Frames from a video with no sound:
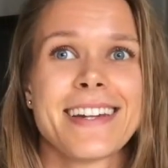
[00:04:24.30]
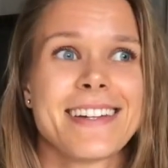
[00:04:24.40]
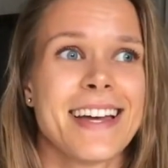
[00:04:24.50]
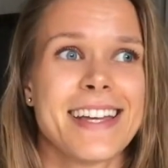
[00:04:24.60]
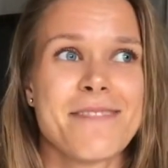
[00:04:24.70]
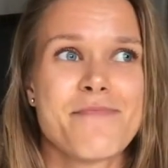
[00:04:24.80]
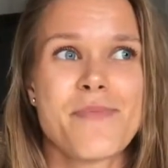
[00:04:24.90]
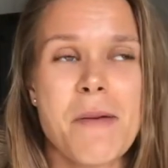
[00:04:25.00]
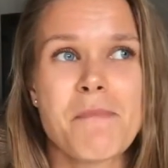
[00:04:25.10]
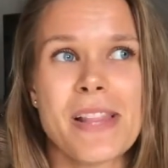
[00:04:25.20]
like
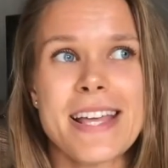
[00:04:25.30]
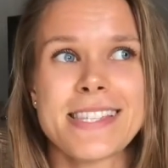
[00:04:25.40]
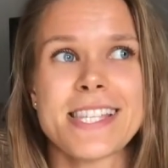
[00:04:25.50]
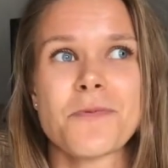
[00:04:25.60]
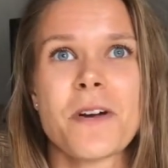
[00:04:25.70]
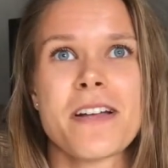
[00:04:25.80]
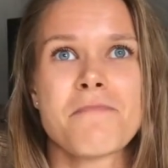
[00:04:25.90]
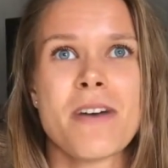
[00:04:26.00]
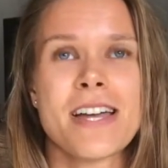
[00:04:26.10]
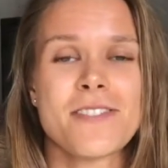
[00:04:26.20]
in places where it
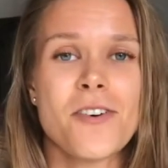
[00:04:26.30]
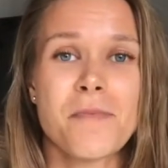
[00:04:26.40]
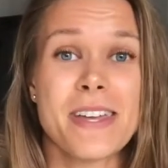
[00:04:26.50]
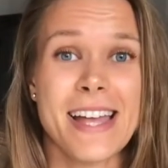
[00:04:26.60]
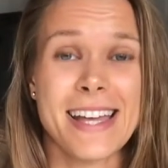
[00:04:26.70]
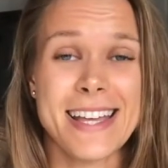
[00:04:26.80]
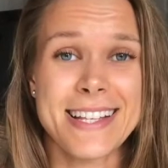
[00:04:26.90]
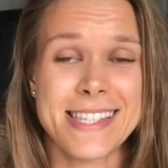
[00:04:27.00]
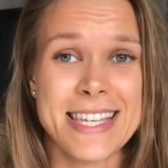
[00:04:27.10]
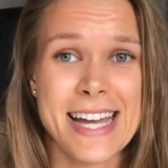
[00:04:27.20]
might not be that
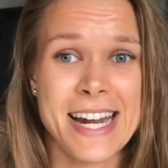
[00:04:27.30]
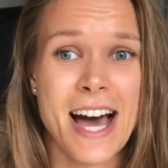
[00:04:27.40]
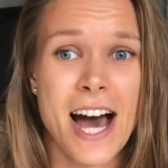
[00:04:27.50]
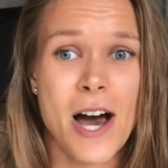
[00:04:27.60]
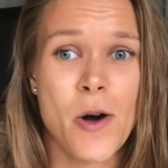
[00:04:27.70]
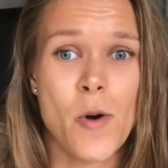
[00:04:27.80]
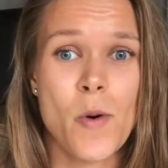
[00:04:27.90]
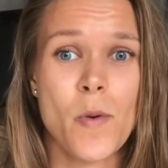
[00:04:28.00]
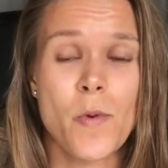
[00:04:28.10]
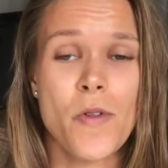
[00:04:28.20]
easy, and
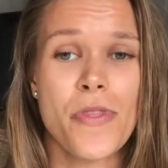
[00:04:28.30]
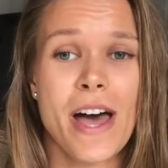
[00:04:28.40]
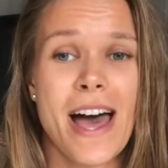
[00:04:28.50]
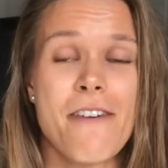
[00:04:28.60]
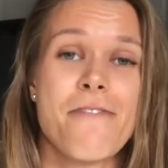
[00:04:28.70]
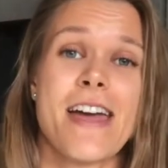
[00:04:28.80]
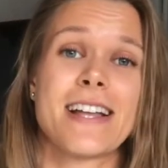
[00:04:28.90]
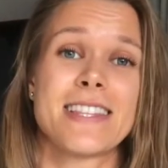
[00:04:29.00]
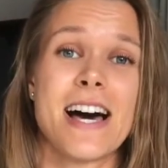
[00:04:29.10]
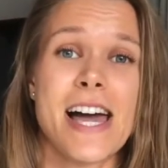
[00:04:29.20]
how would that
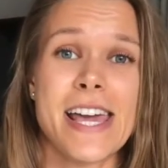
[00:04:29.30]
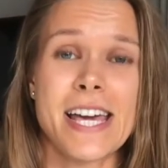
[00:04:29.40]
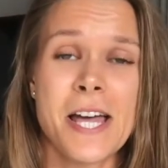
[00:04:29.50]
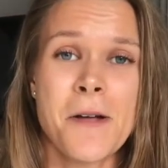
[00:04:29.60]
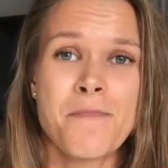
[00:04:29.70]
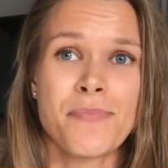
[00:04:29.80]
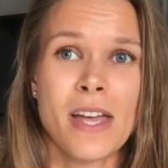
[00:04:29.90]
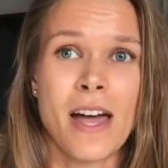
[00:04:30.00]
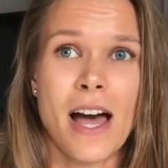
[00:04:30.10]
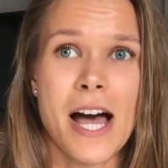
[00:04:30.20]
affect like
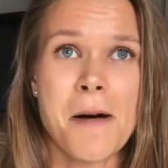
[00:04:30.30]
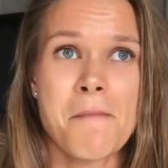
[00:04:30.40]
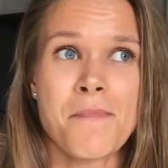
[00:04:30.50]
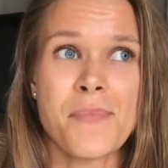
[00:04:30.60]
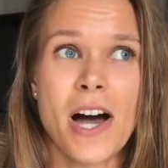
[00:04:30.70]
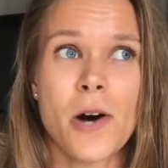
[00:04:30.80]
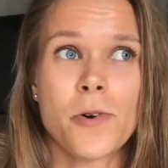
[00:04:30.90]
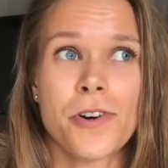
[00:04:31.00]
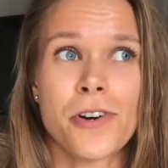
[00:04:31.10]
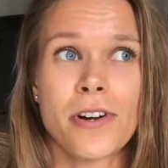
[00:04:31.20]

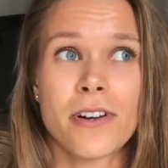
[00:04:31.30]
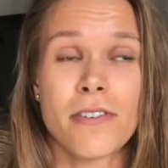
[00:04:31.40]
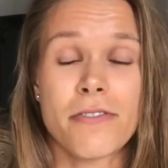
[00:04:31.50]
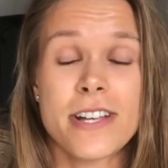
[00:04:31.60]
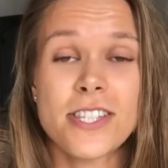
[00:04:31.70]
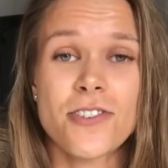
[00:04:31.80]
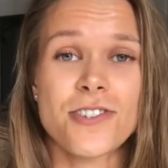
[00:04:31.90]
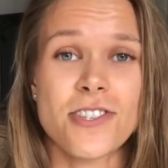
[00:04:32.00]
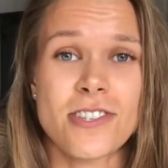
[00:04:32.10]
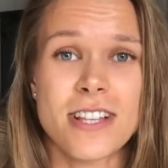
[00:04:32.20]
our
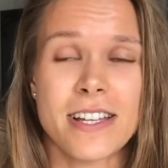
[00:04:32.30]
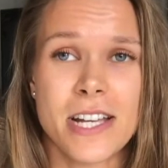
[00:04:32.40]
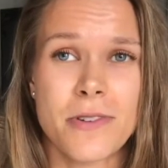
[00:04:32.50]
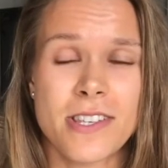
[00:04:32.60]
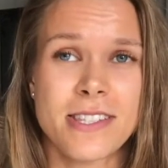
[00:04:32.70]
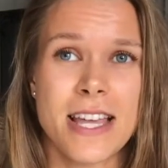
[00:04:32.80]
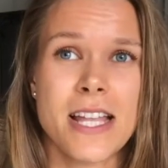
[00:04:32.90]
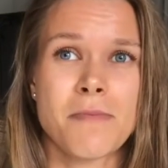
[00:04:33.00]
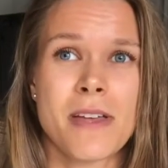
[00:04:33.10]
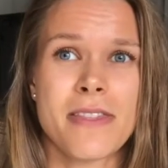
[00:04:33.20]
resources. Like there was a
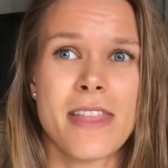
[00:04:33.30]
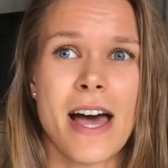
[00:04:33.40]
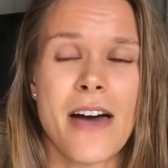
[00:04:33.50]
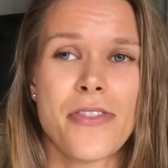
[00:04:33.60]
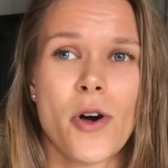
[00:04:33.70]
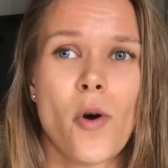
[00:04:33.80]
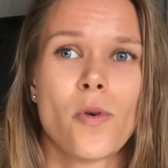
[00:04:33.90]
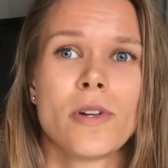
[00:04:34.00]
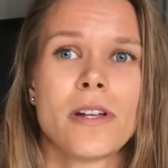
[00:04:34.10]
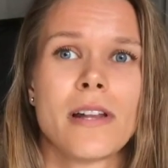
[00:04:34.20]
statement that
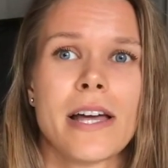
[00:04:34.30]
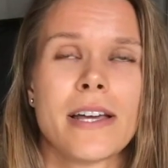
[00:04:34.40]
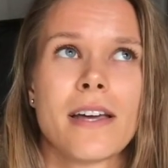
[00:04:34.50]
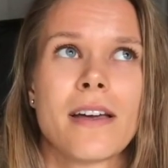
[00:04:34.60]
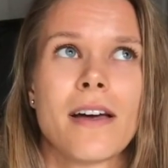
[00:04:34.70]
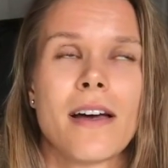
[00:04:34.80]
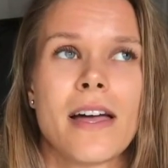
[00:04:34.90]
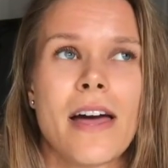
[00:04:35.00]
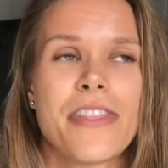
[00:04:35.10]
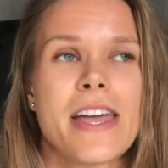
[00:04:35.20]

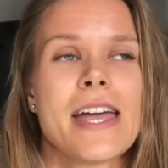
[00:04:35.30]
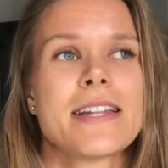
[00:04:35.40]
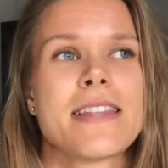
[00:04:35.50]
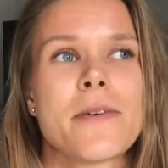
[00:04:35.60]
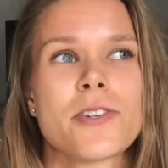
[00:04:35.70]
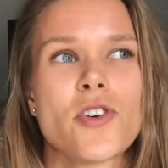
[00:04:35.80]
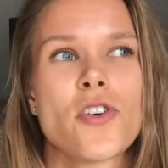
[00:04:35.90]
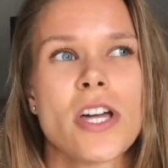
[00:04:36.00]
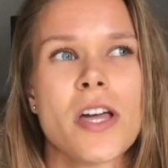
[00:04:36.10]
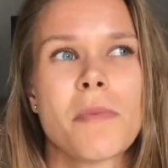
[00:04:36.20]
at the end they were
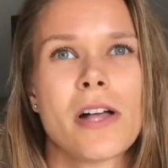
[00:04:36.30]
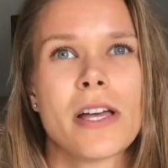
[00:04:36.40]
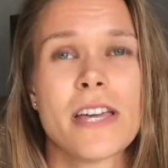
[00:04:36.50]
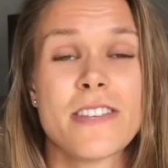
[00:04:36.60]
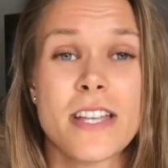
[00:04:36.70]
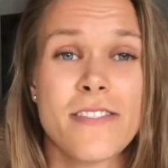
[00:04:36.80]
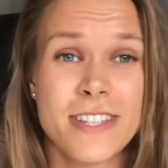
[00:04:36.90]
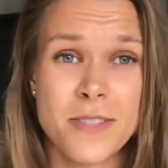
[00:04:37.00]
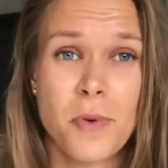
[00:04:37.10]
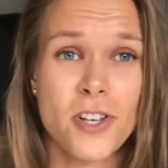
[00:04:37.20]
talking about like if
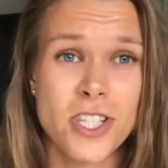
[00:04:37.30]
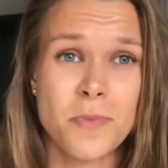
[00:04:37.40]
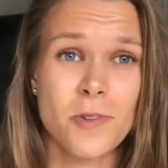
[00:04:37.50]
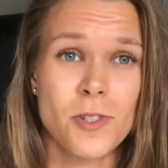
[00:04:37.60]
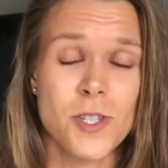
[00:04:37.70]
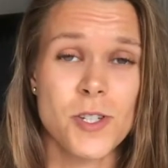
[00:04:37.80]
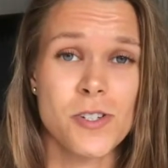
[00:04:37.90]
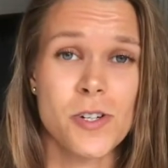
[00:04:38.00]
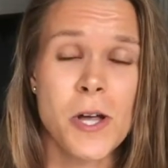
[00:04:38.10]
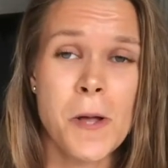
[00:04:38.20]
it's possible
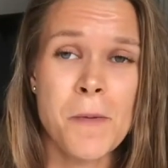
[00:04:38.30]
to